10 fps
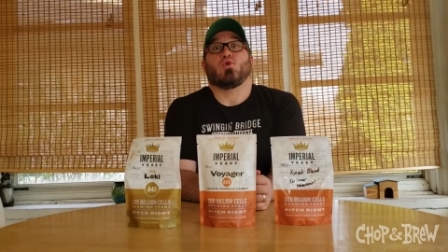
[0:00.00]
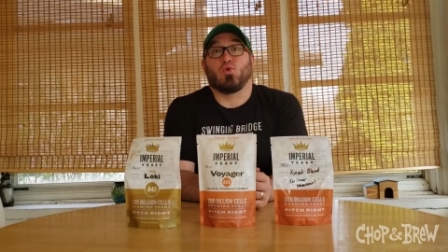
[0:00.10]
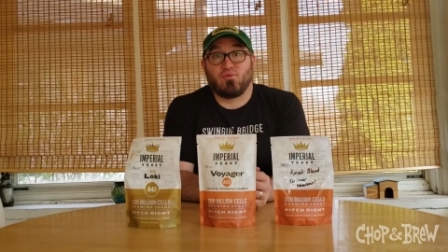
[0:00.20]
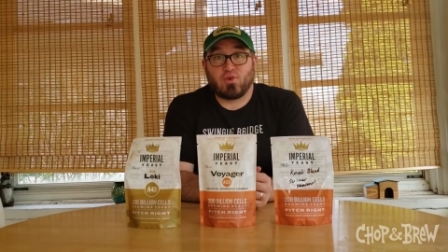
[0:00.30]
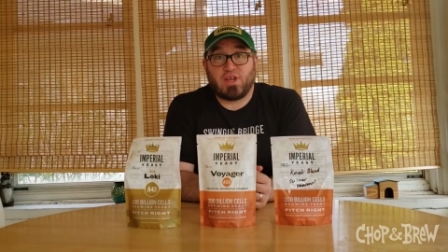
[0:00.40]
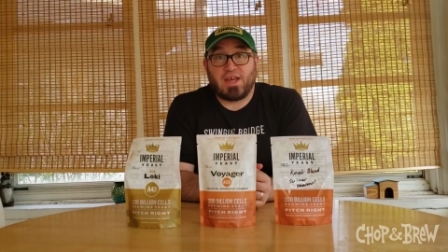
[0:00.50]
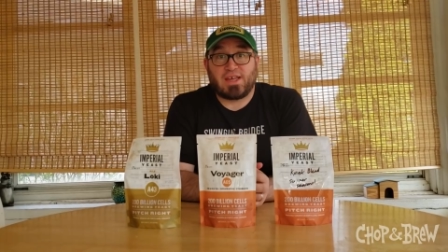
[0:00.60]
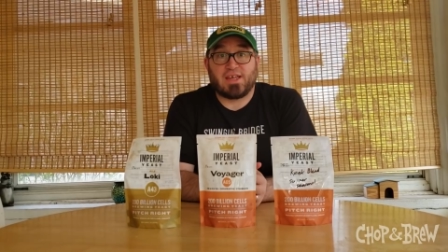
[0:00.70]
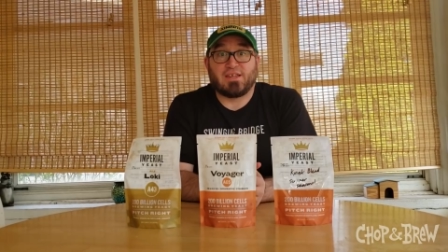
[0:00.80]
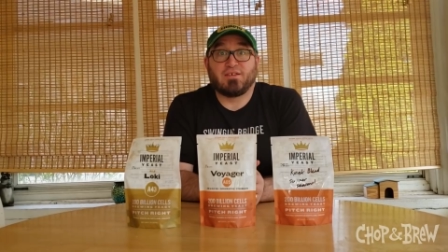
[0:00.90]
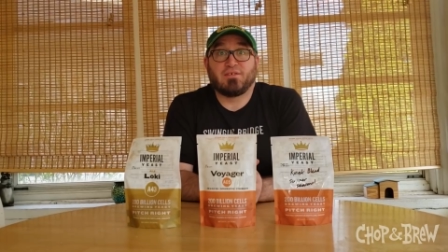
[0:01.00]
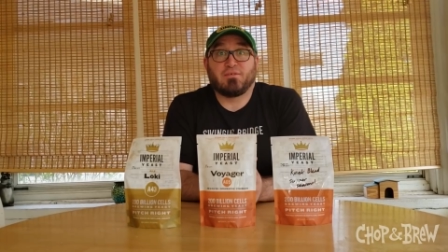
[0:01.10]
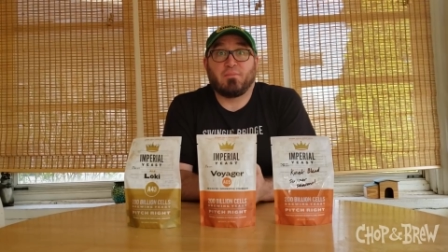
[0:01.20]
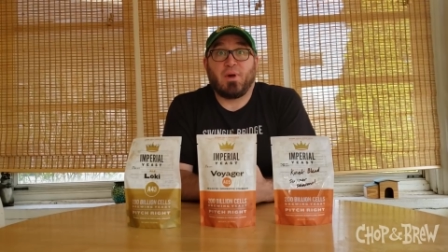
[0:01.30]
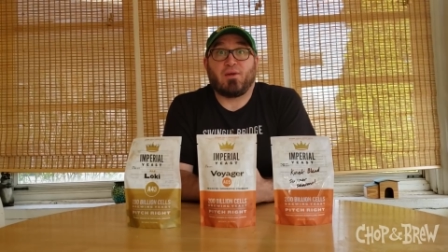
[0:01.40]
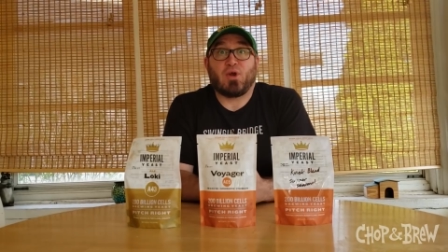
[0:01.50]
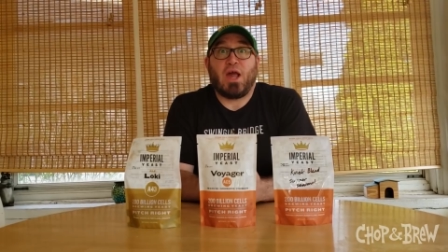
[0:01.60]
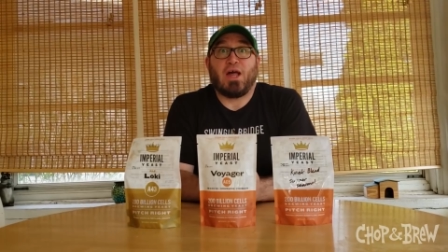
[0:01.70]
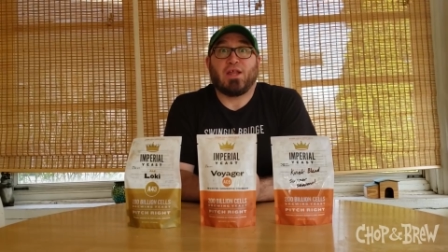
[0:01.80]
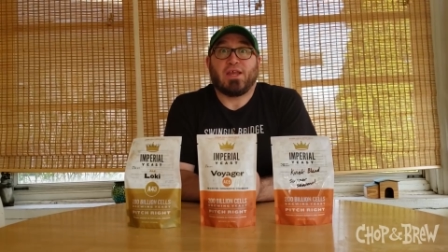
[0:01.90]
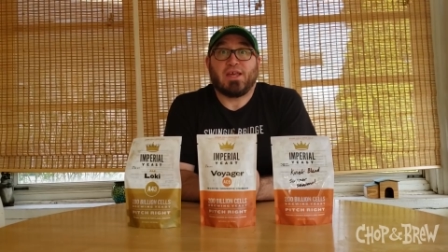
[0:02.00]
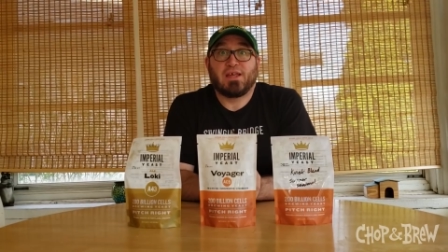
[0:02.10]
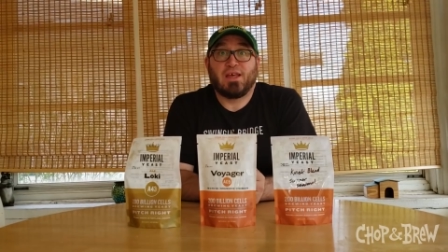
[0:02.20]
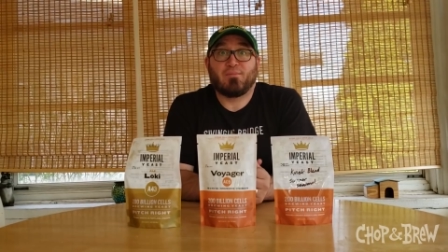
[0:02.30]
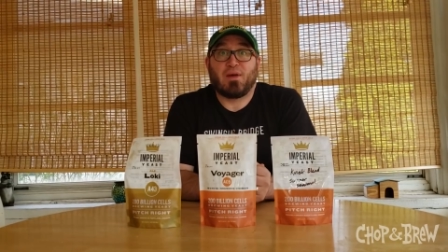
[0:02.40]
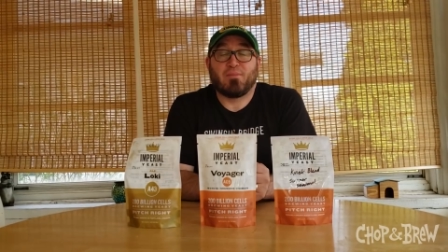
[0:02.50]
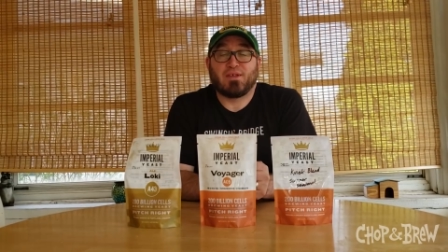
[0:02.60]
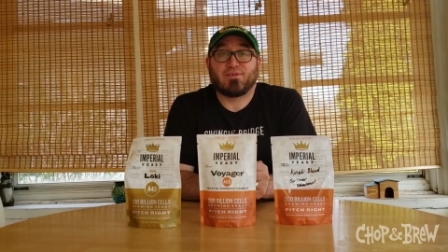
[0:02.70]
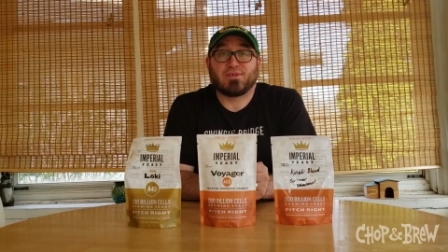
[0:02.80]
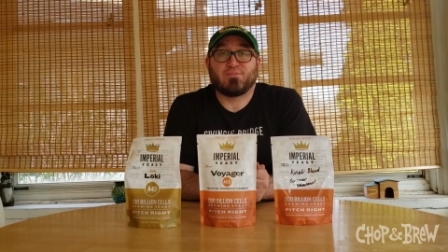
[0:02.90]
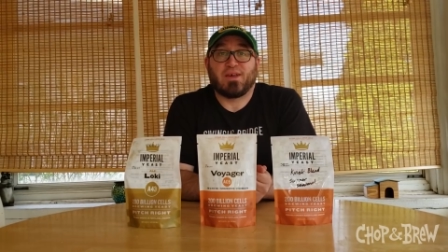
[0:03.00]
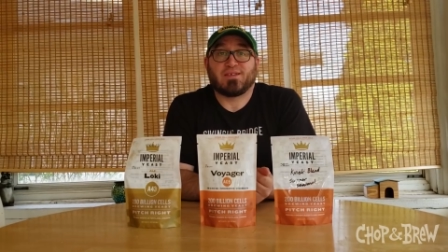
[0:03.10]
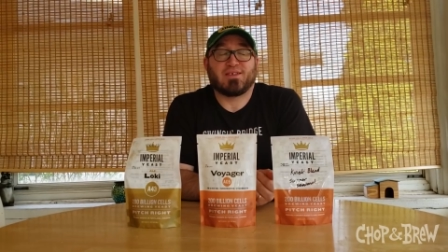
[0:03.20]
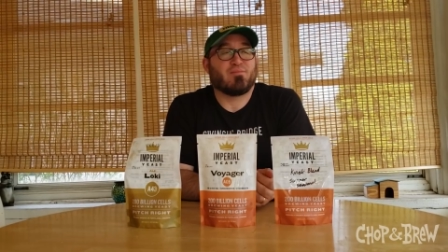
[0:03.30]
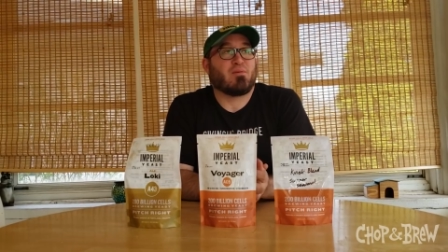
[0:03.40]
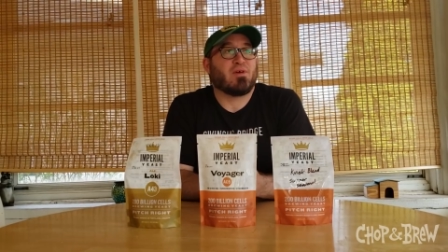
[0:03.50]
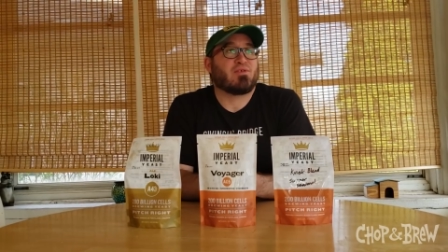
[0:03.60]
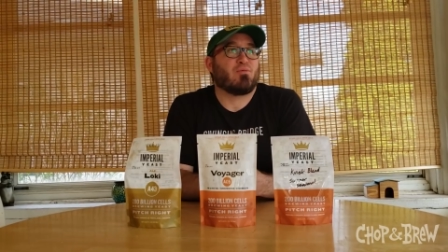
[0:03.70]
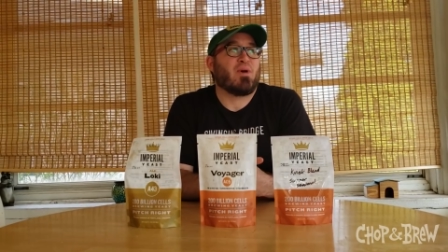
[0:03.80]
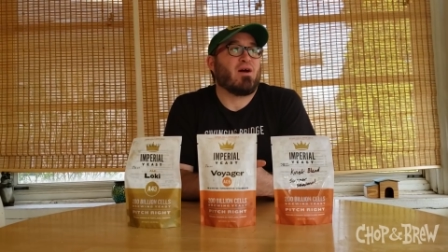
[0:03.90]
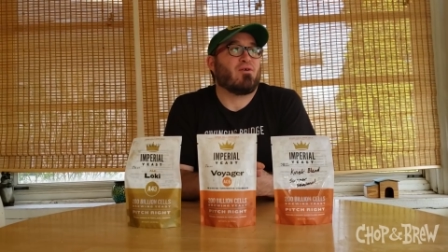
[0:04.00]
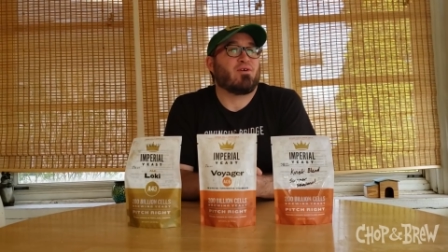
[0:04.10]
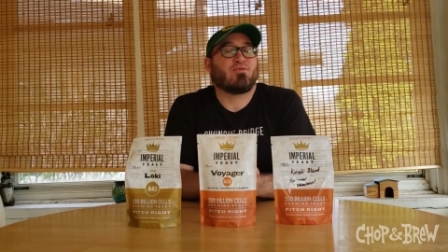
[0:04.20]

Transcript: overtaken my reality and my mental space and my mental power.